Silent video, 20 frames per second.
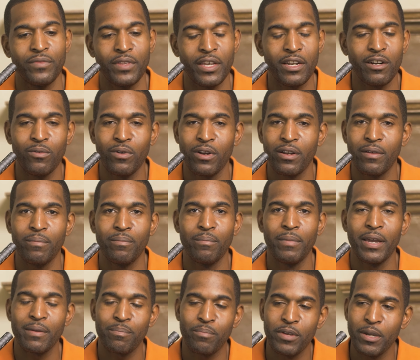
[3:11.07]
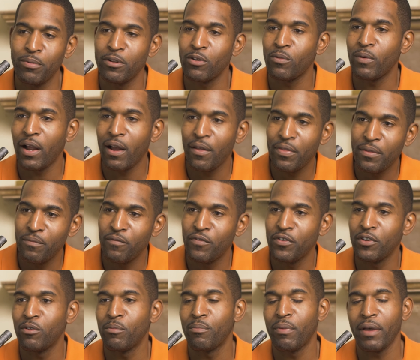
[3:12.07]
they don't want to make people around them
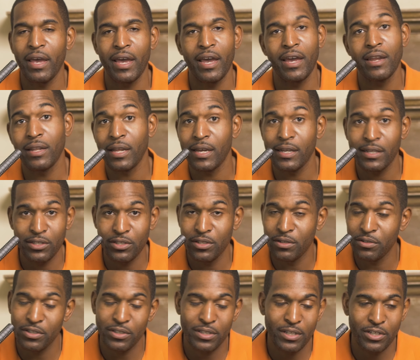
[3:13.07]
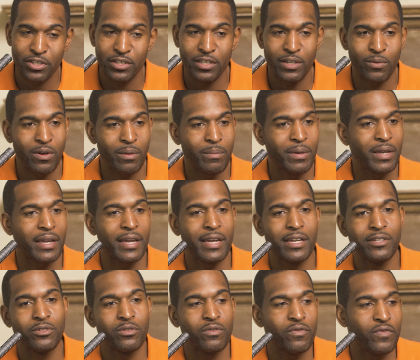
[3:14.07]
feel bad. Like, you know, she said she didn't want to make
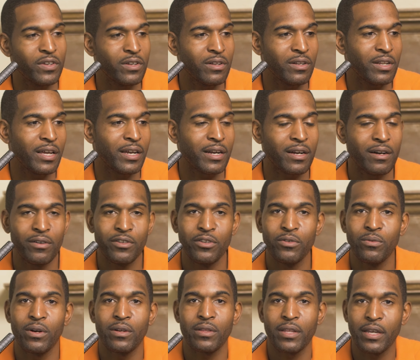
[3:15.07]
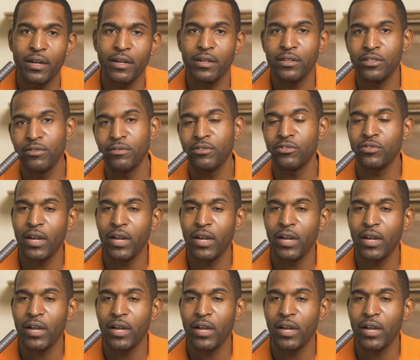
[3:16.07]
Andrew feel like, oh, you weren't there because you were